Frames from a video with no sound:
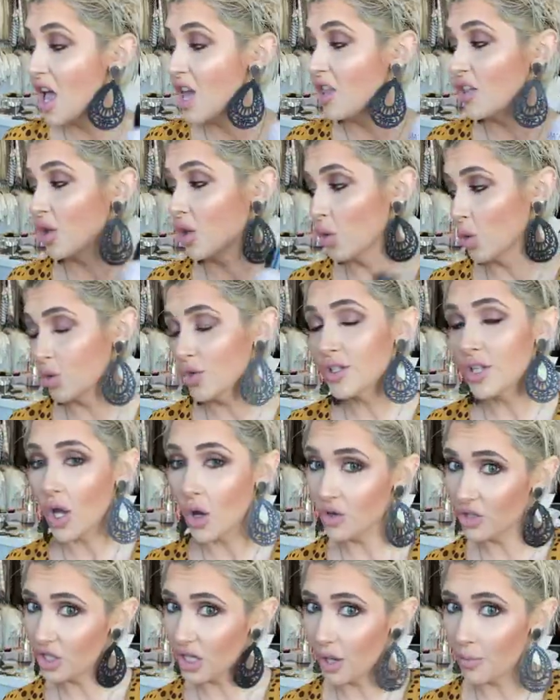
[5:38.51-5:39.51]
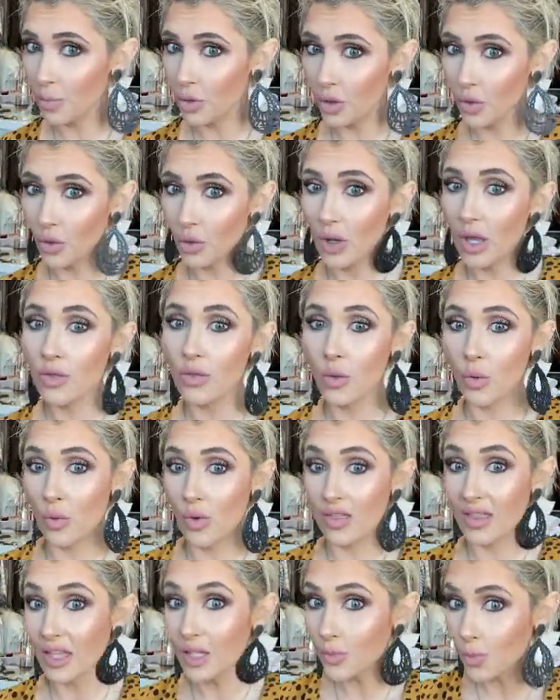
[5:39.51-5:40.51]
The Cool Tone Shampoo, the
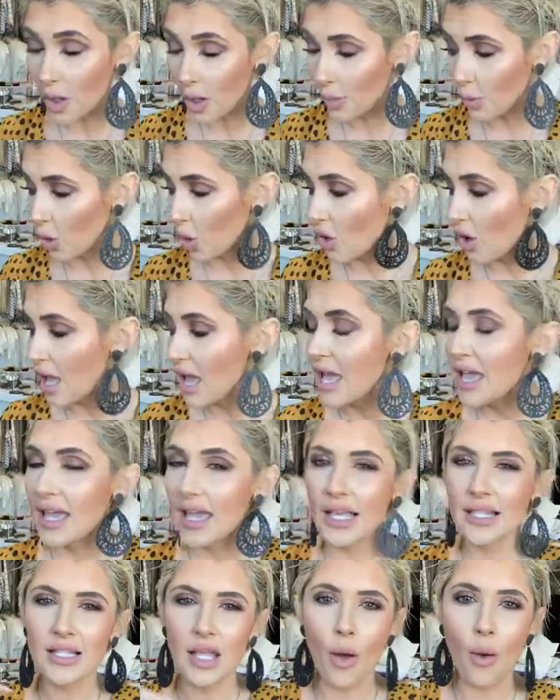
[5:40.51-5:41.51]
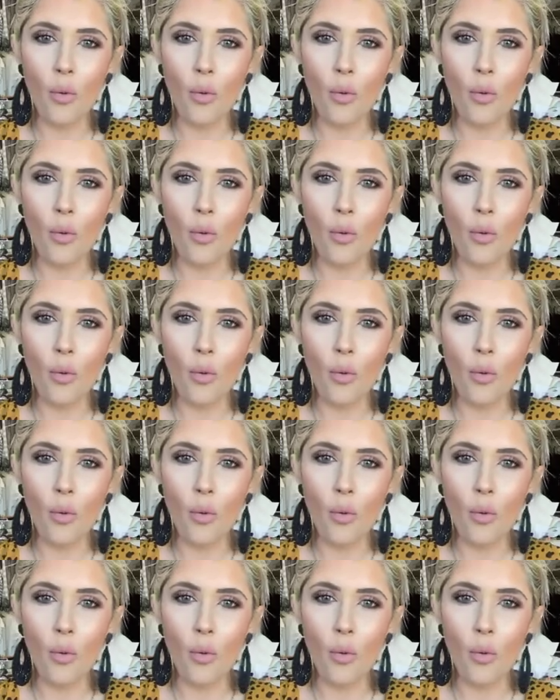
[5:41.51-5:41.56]
one that's purple, is